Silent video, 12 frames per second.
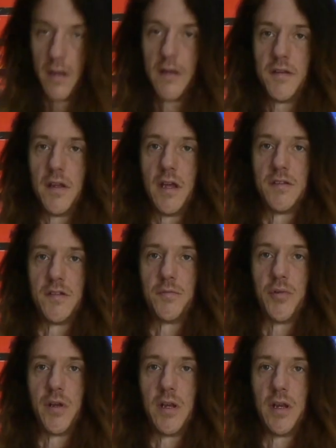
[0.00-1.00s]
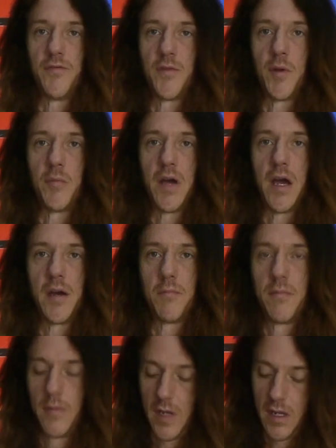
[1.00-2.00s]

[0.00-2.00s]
See, I just put it in from the bottom,